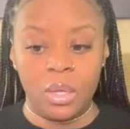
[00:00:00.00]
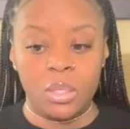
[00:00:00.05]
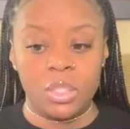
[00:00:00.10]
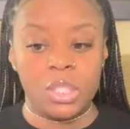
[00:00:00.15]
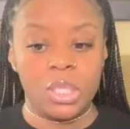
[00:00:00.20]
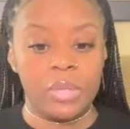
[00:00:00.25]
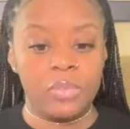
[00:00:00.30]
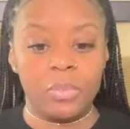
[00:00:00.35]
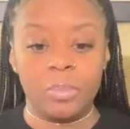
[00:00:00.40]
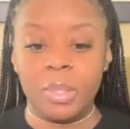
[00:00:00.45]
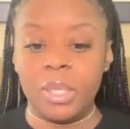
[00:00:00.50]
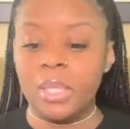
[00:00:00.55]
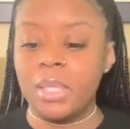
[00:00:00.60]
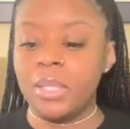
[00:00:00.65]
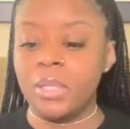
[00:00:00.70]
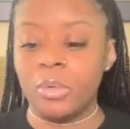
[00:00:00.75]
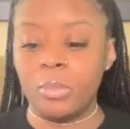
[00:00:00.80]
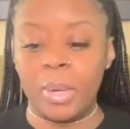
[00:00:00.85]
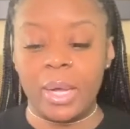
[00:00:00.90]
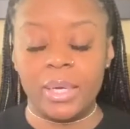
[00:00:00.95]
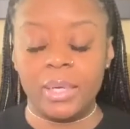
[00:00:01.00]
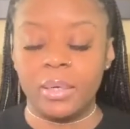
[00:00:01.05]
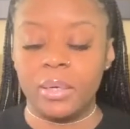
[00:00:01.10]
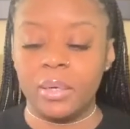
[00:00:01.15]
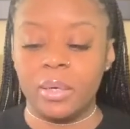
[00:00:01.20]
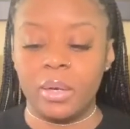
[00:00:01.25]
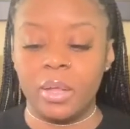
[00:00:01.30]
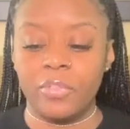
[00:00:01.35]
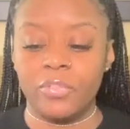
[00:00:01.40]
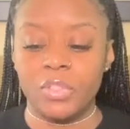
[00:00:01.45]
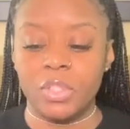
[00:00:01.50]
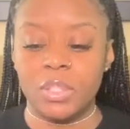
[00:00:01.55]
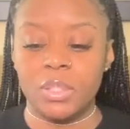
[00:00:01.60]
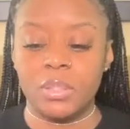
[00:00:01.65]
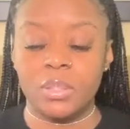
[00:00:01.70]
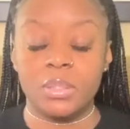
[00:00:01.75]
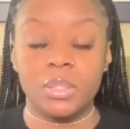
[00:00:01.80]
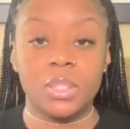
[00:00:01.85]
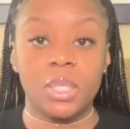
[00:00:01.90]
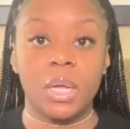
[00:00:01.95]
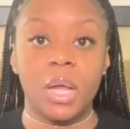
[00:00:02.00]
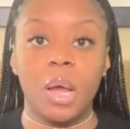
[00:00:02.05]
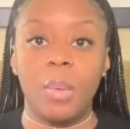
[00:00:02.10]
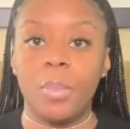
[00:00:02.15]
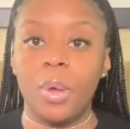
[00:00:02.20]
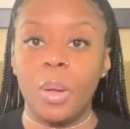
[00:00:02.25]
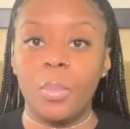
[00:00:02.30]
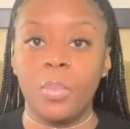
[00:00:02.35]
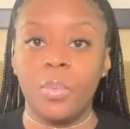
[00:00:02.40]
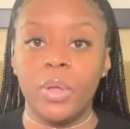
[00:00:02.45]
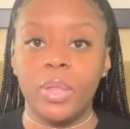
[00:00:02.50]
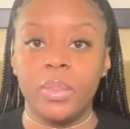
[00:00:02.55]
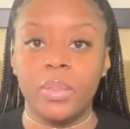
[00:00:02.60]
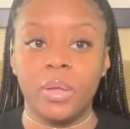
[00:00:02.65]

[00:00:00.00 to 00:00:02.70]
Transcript: to even be clear-minded enough to come up with